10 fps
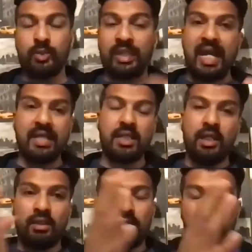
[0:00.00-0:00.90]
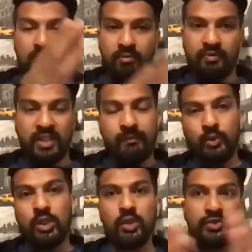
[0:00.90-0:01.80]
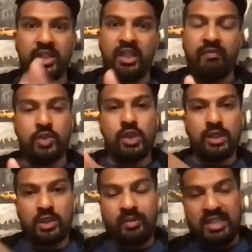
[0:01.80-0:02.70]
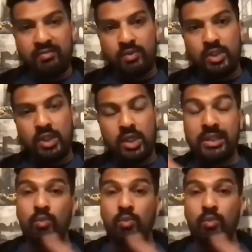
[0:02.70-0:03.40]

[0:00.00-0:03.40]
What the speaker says: We had fearful dogs, nervous dogs, aggressive dogs.